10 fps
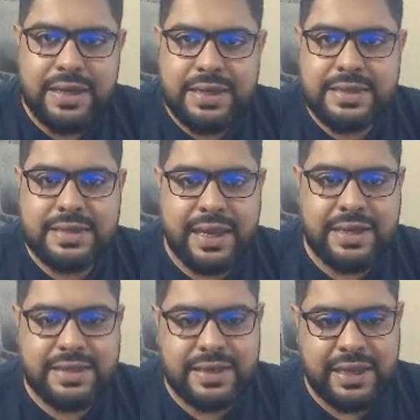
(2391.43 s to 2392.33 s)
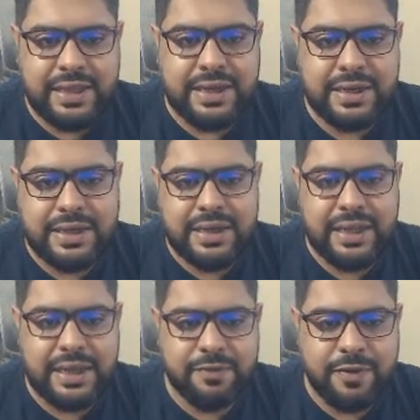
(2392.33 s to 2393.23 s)
60,
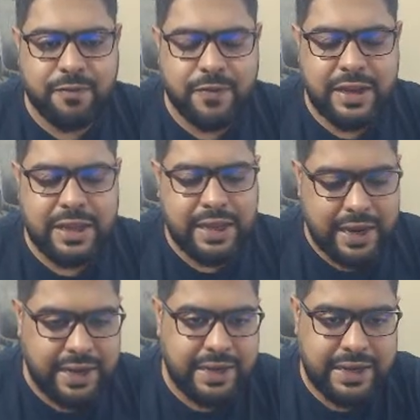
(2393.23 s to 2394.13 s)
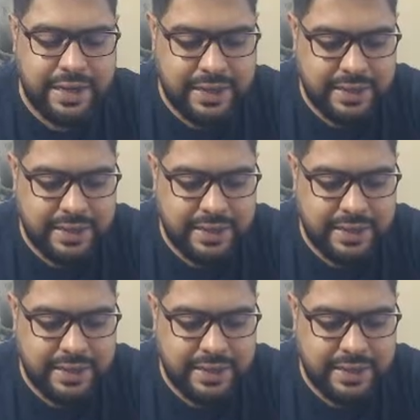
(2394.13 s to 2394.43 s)
30, 50, 80.